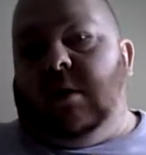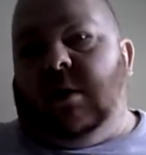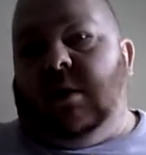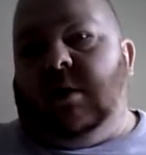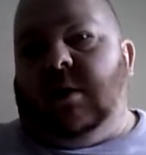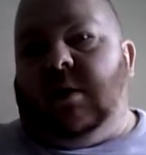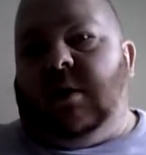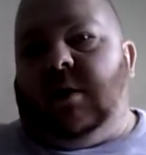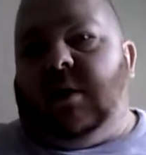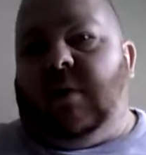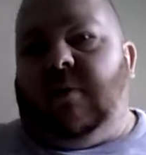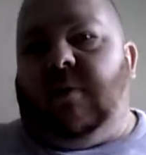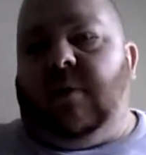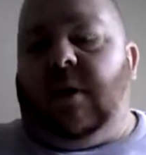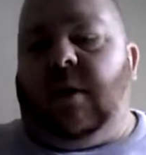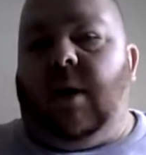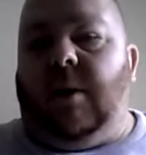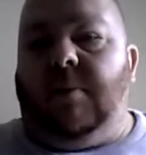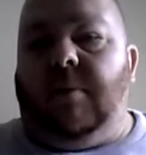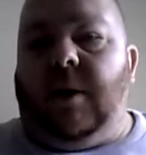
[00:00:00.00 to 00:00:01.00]
This was a
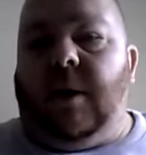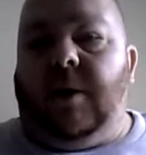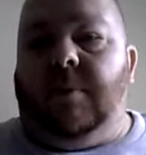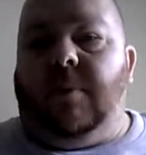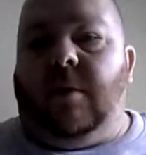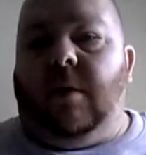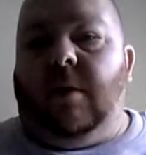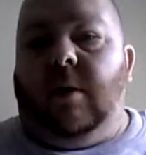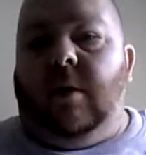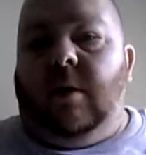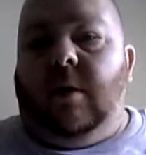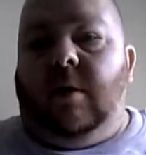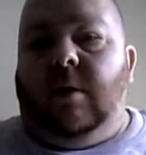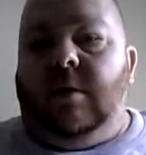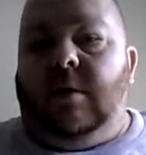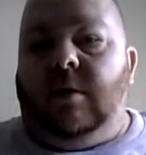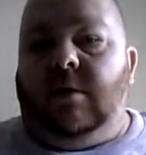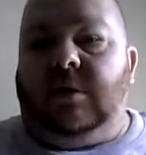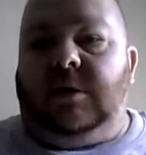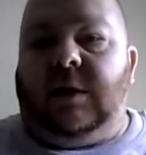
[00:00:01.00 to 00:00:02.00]
different company, but
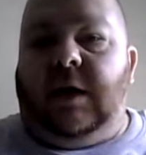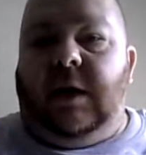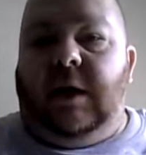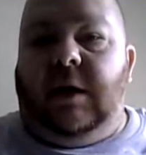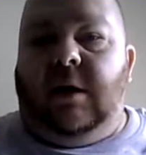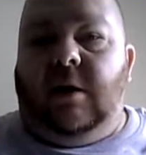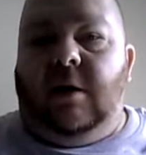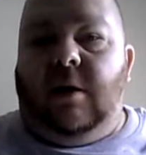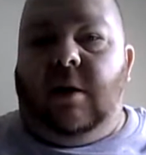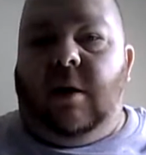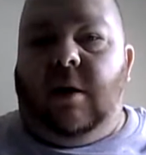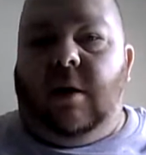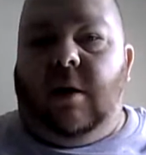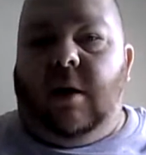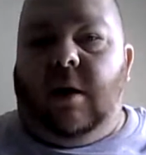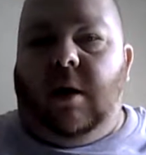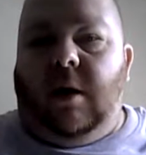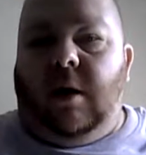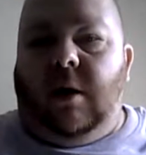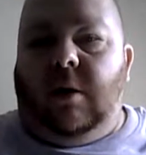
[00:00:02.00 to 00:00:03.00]
you'll see
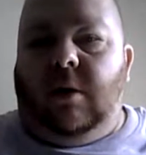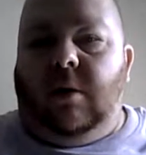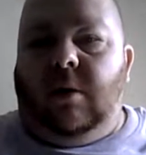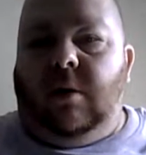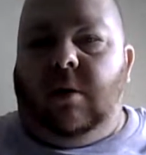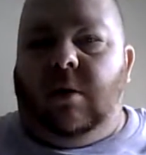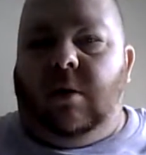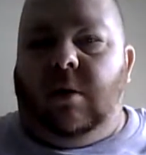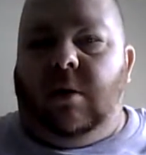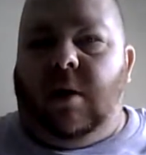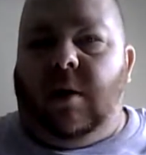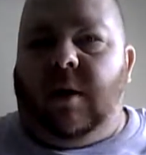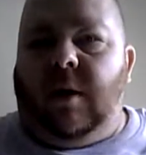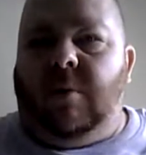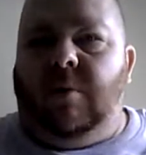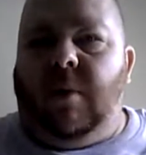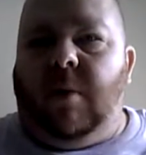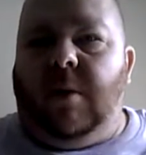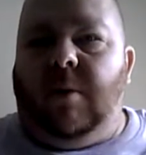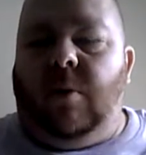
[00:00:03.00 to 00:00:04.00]
in I
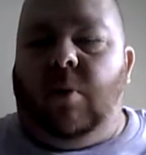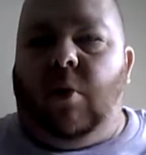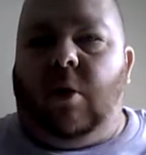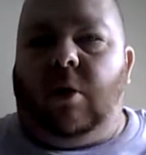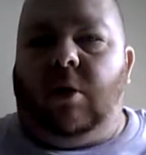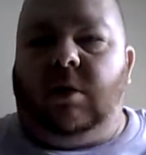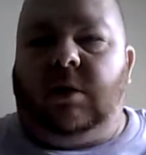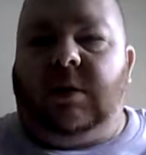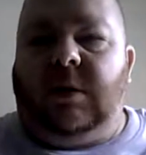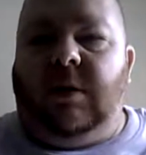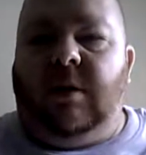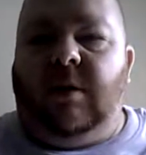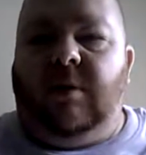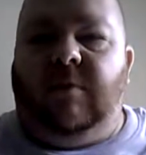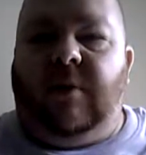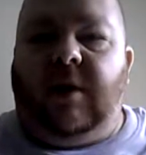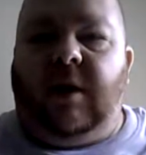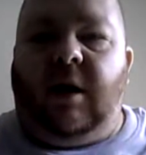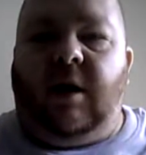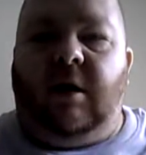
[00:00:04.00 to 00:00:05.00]
think maybe one or
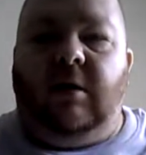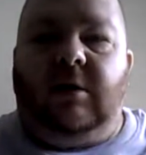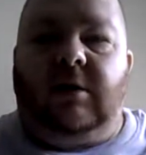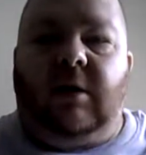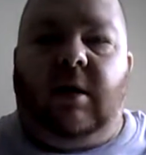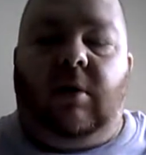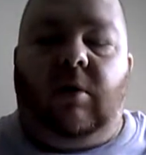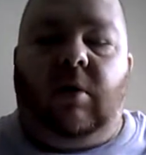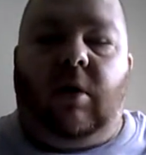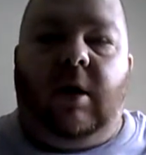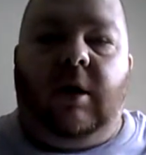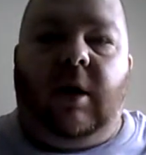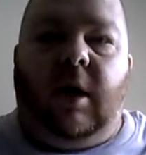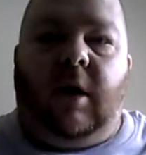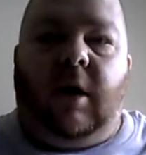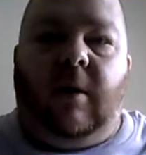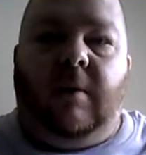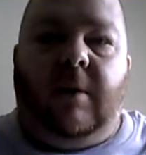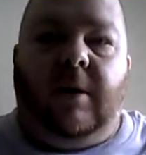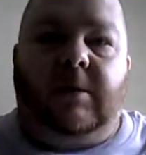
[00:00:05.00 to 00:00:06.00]
two videos, I've got a
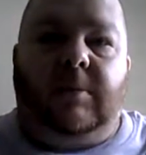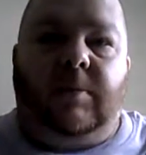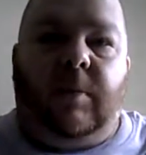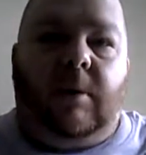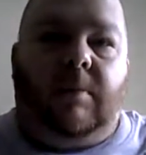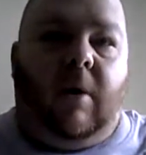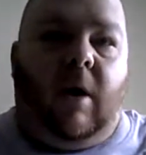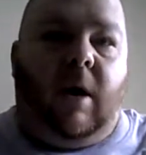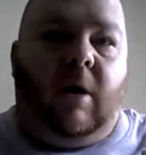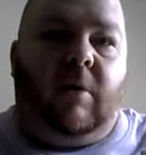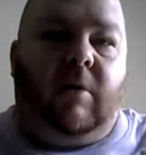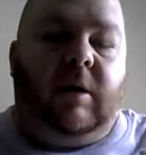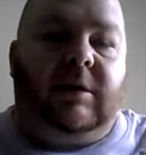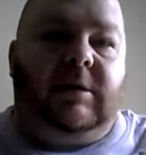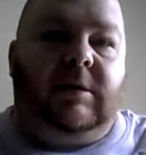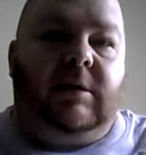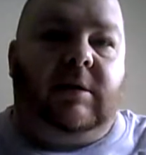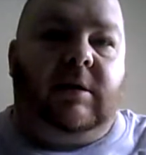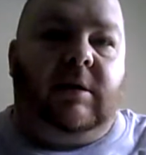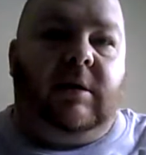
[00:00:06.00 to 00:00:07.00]
yellow Pittsburgh
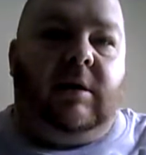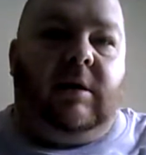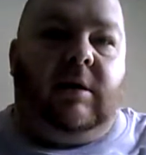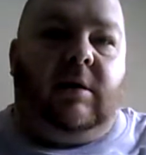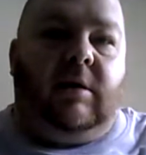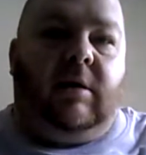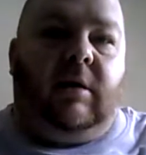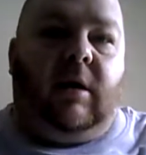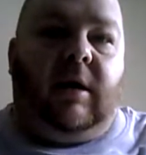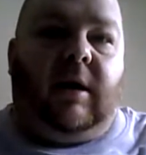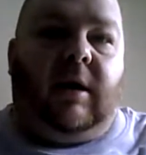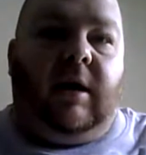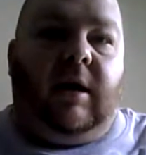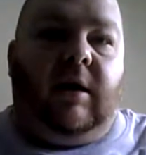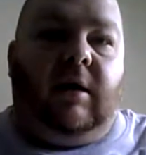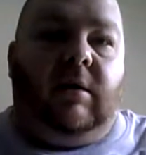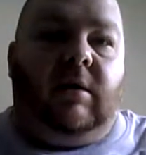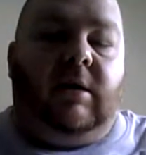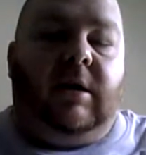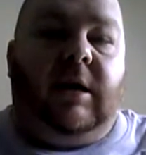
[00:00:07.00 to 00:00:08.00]
Pirates
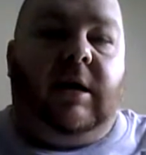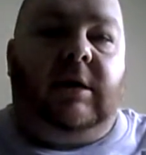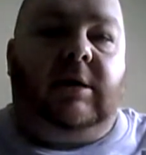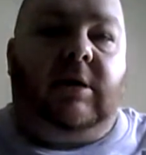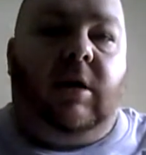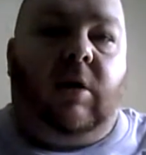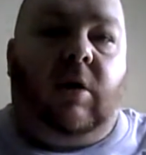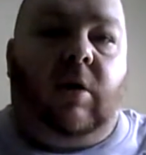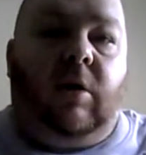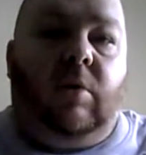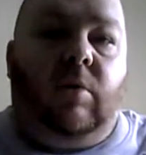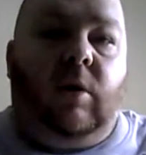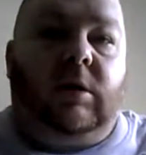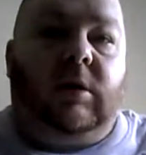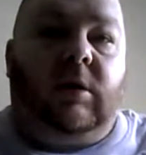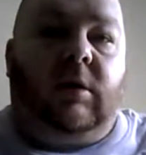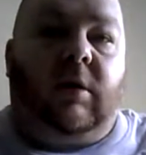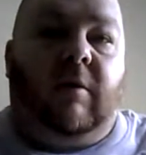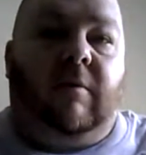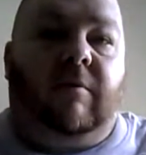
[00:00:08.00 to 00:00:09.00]
Nike t-shirt on,
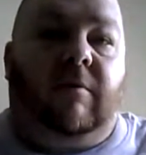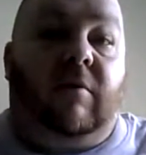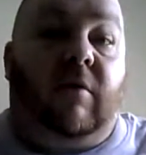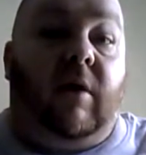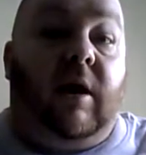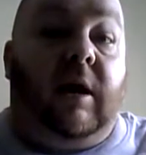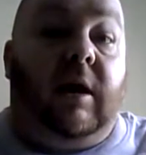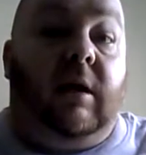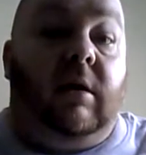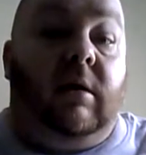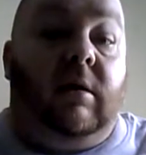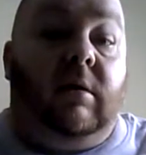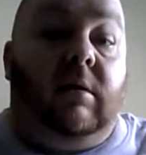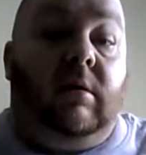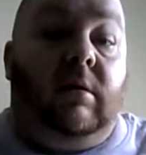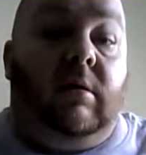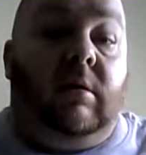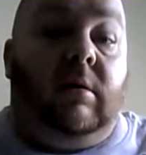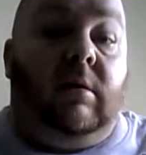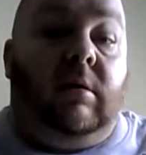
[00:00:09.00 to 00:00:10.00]
which I've got free.
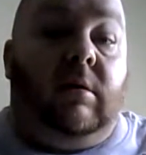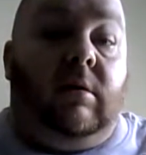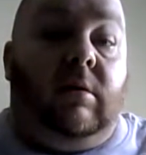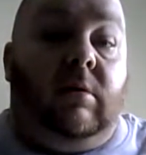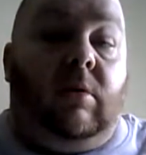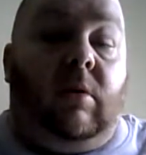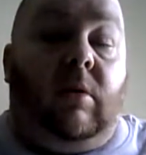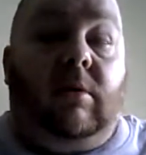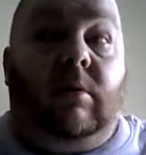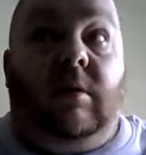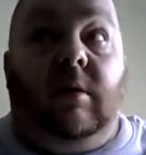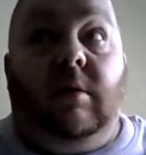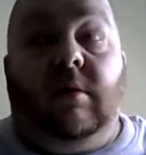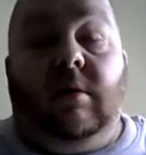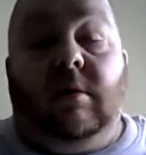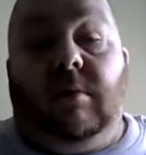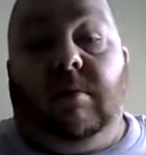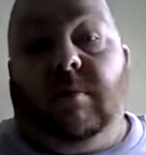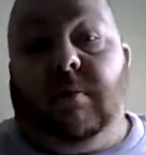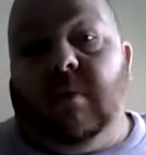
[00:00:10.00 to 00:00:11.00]

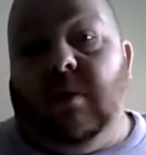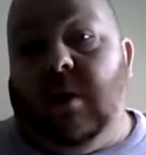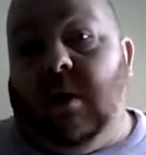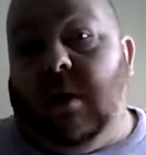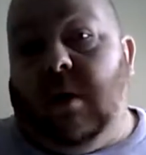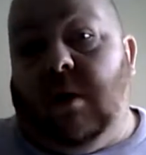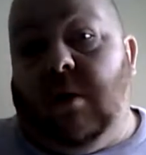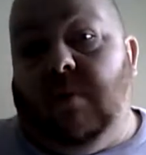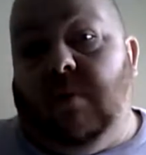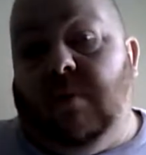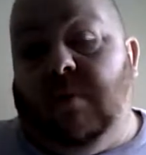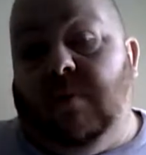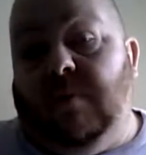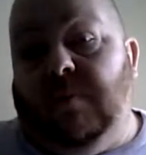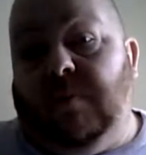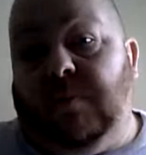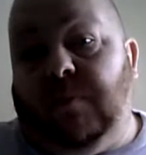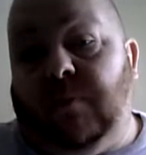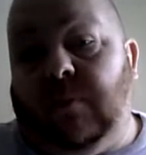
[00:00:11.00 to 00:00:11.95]
Um,